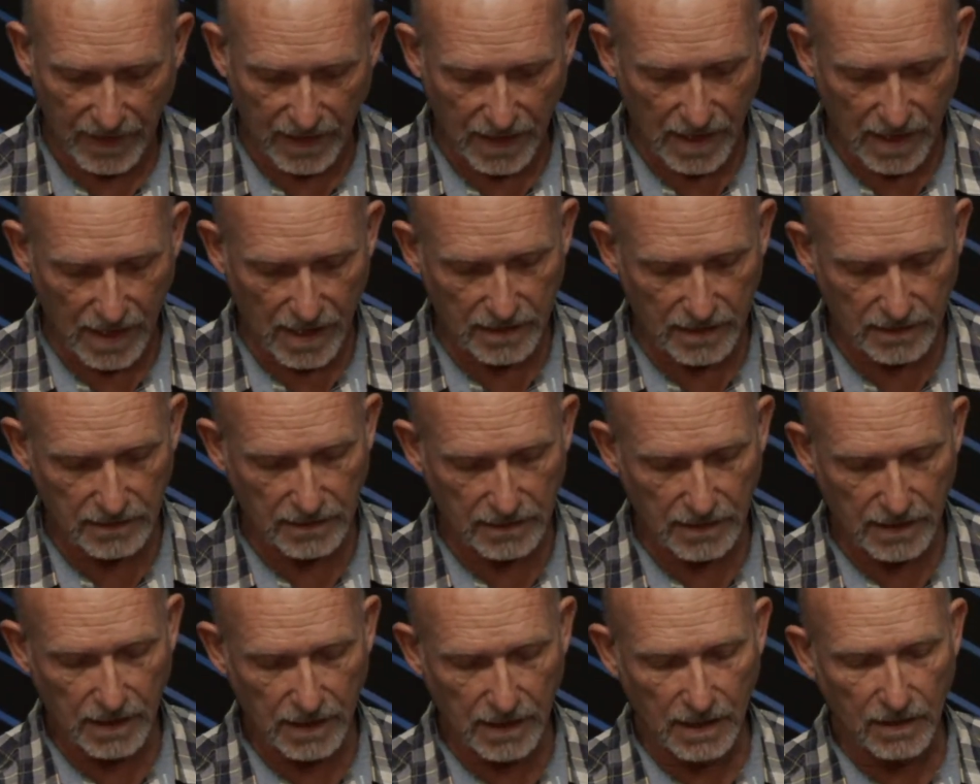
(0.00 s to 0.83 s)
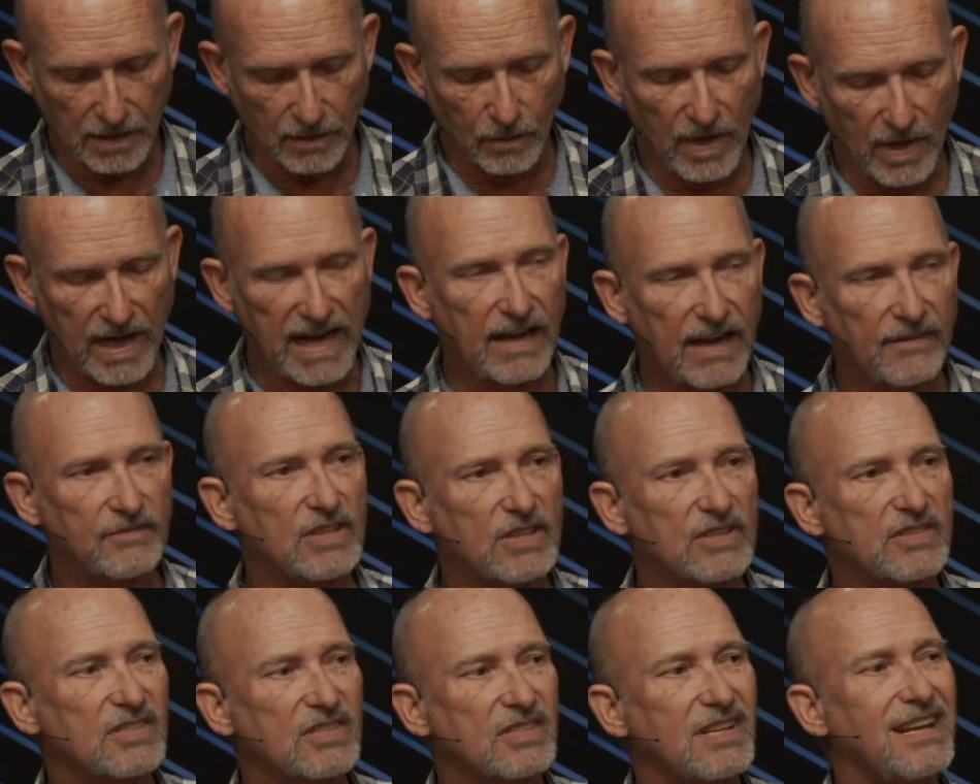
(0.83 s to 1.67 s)
Okay? We have
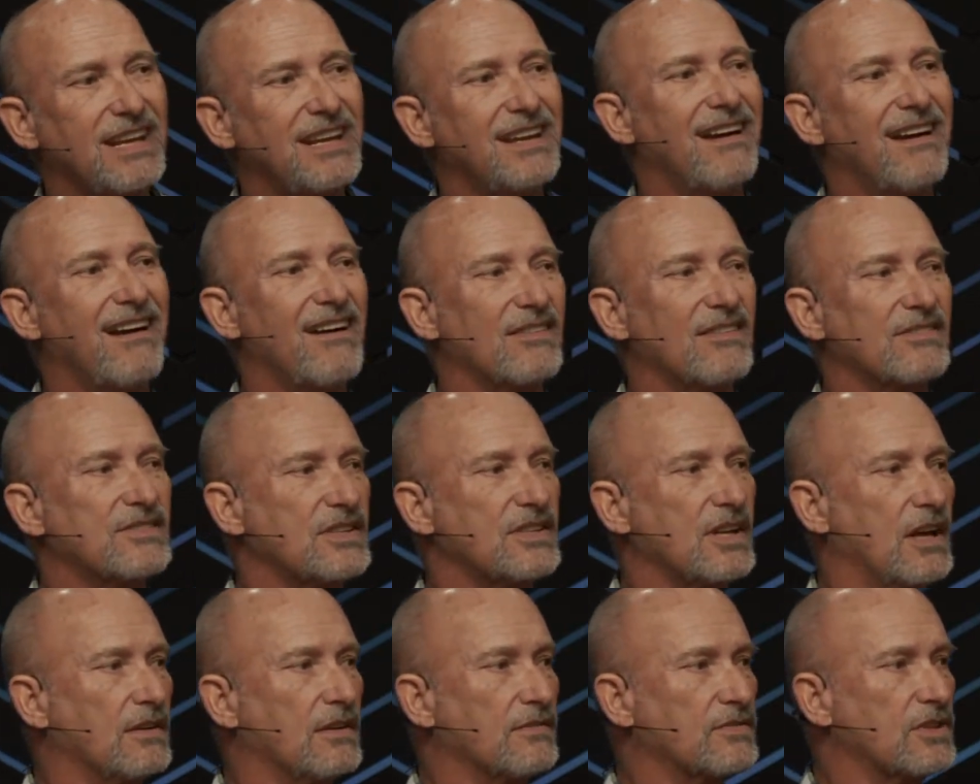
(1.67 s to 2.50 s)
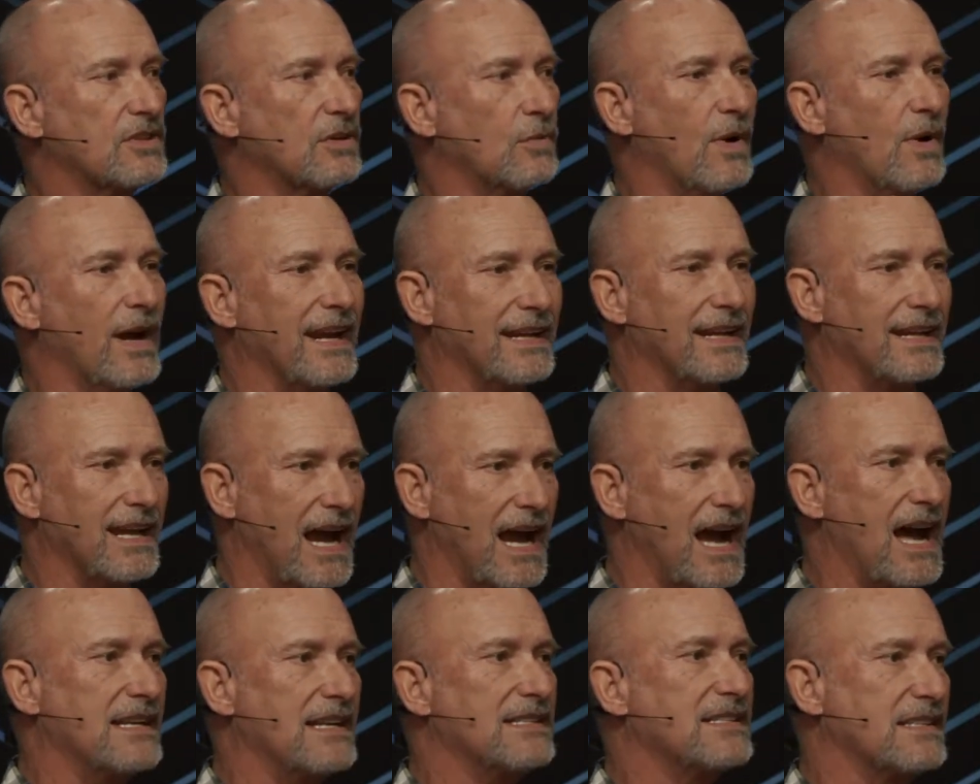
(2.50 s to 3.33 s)
to see ourselves the way
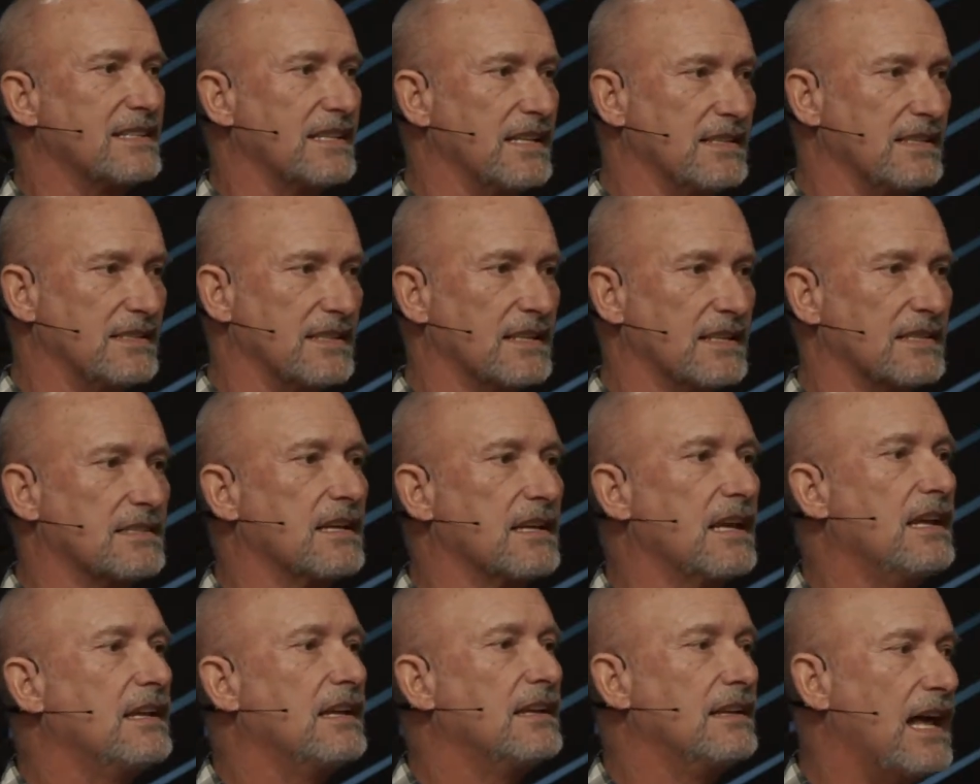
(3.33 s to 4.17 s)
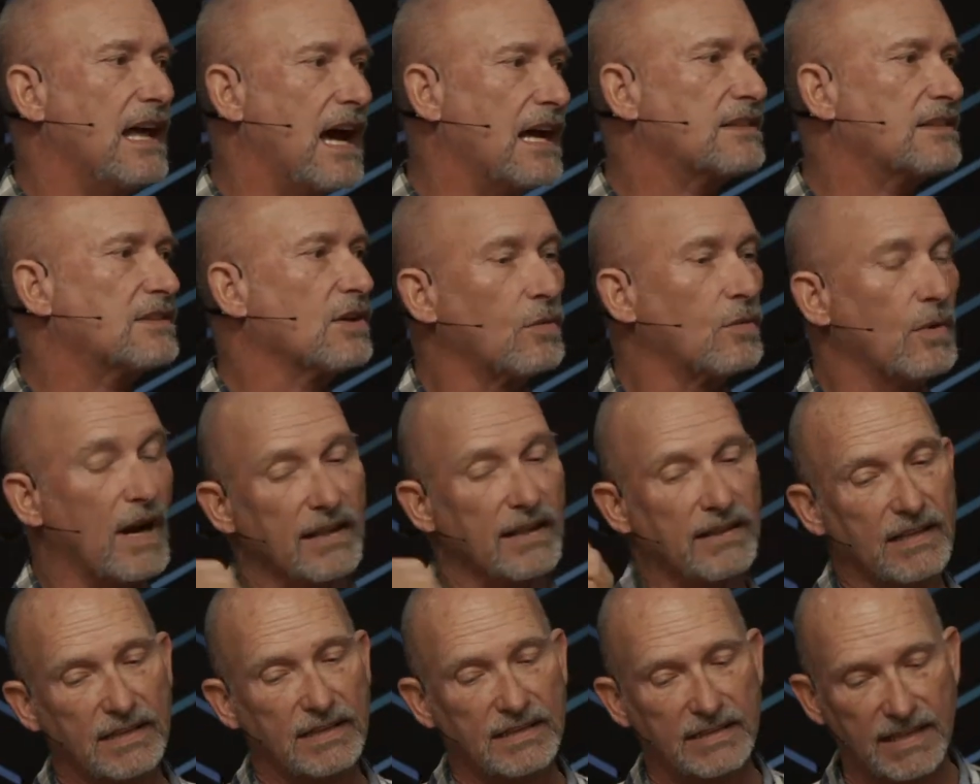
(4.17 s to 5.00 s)
God sees us, not the
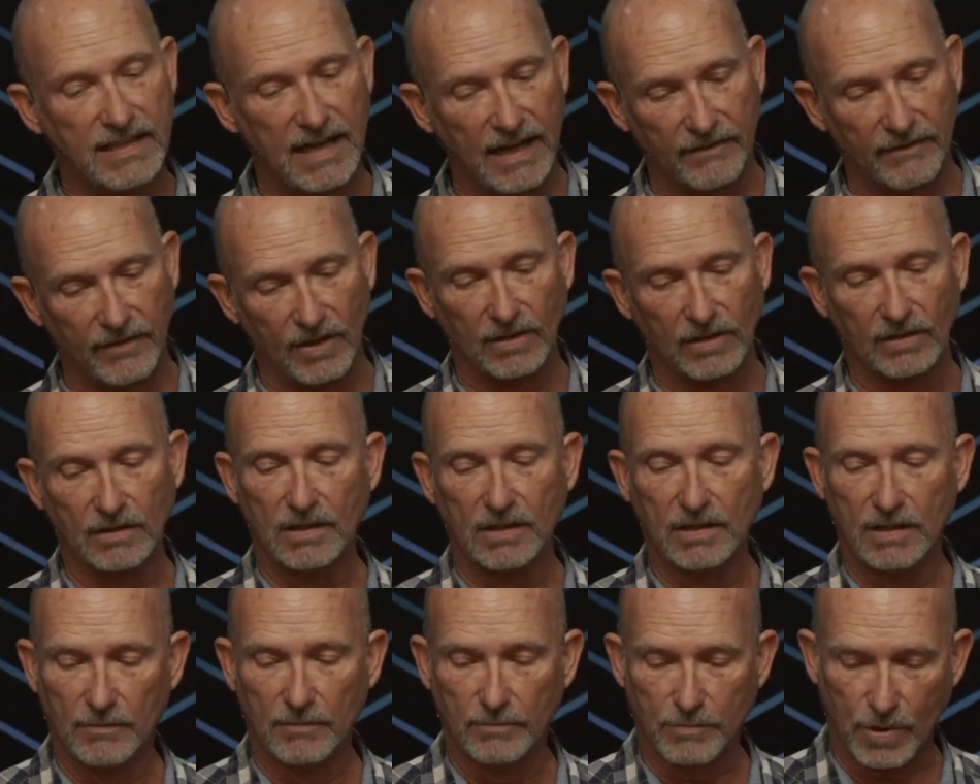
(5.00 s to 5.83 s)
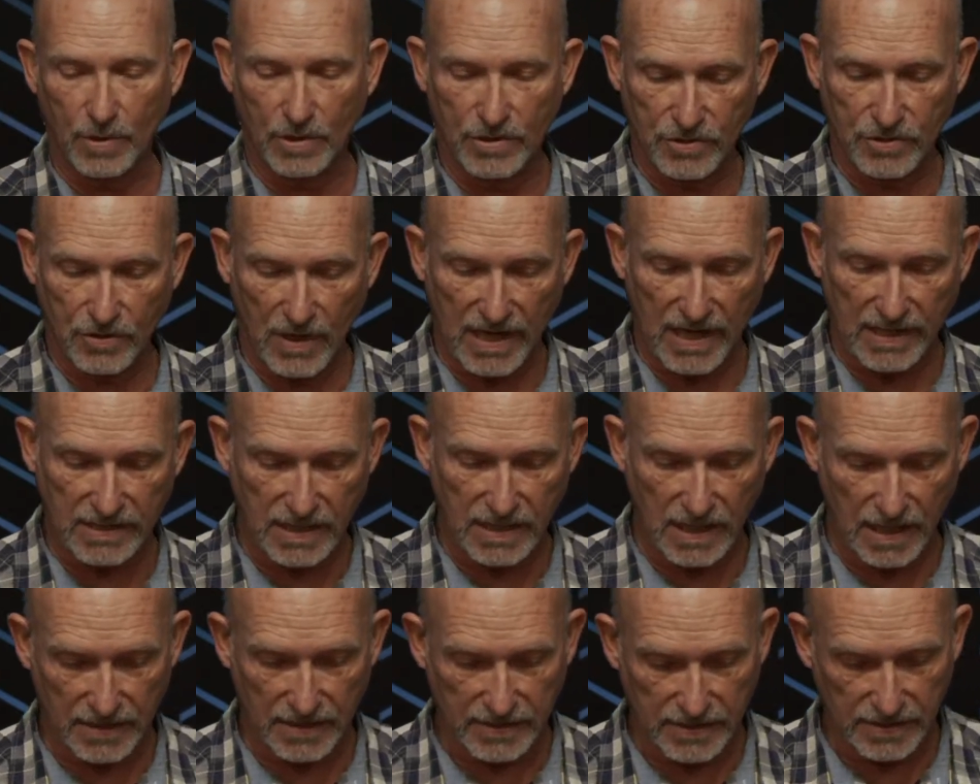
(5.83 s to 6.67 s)
way the devil
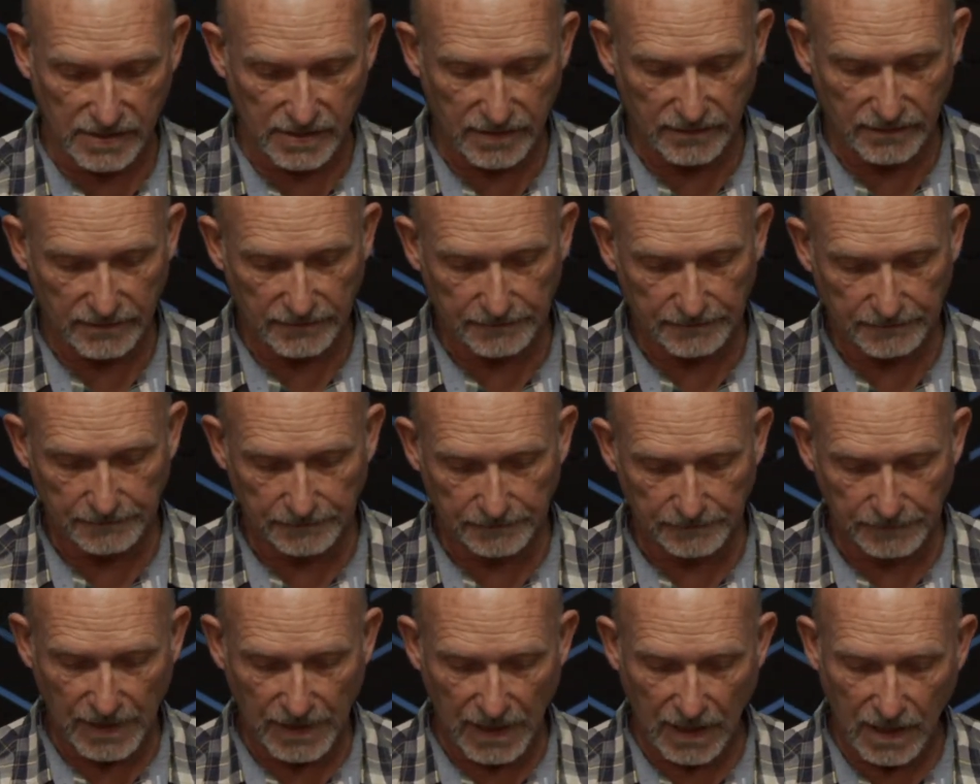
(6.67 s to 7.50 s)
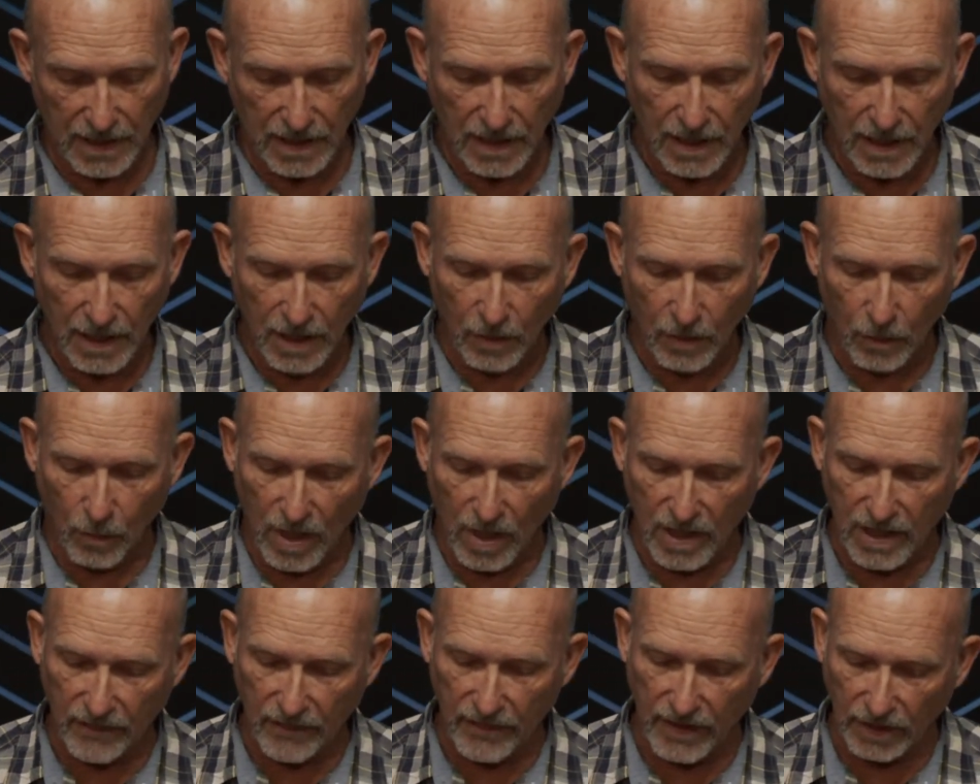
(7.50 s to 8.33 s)
portrays us.
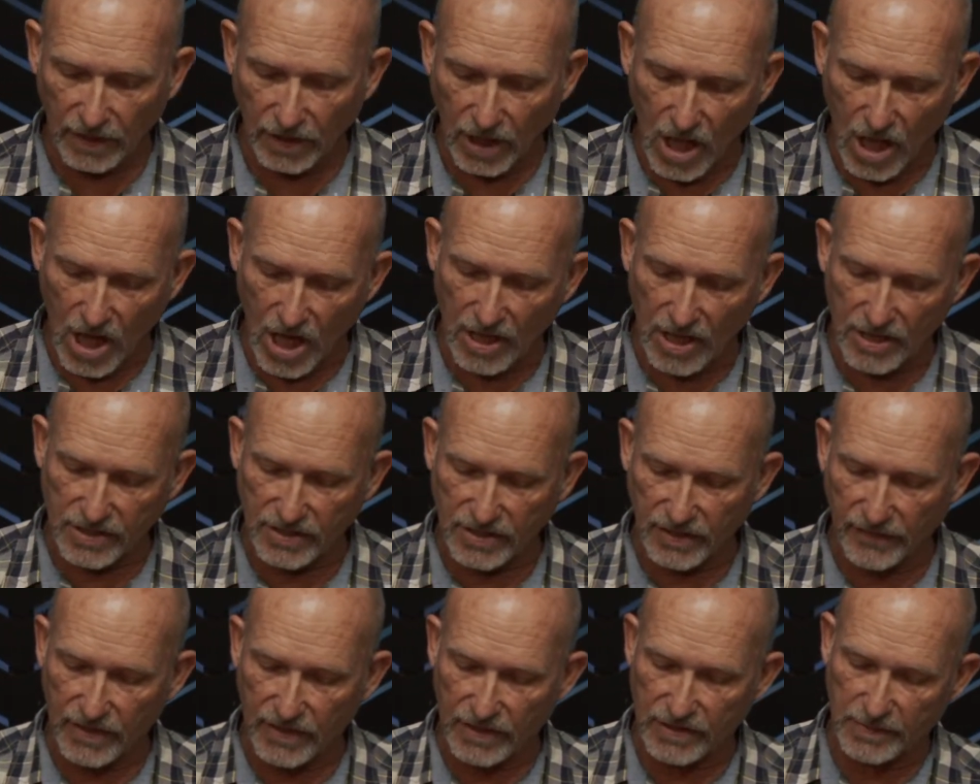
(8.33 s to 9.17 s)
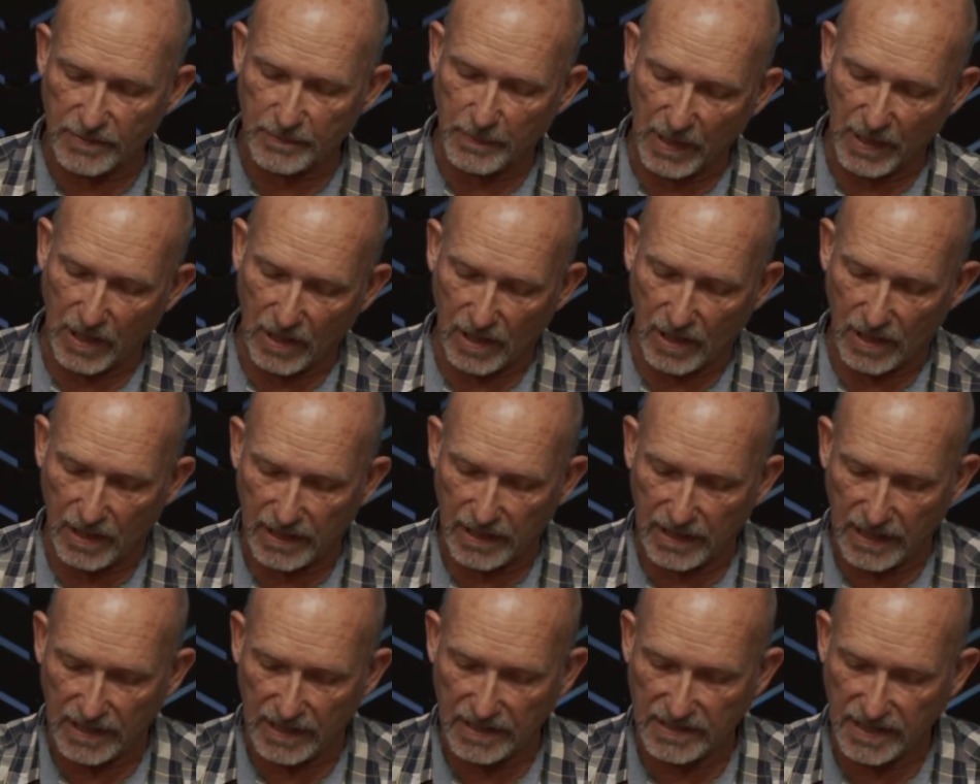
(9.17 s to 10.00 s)
One of the laws of the
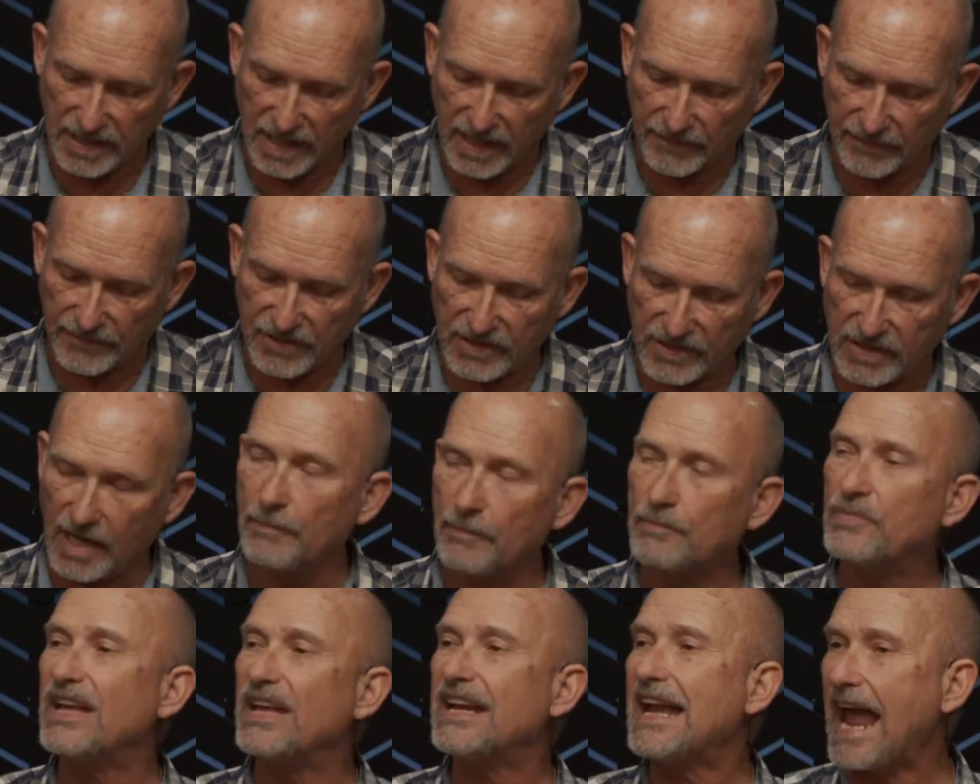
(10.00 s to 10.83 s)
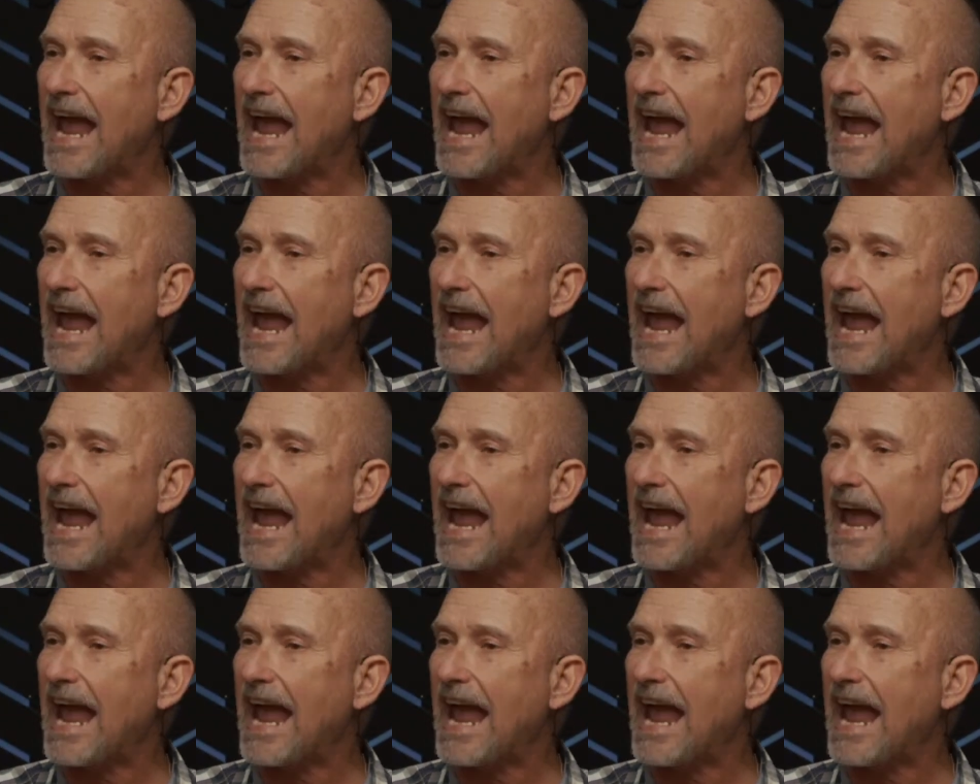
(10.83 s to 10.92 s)
Spirit is if something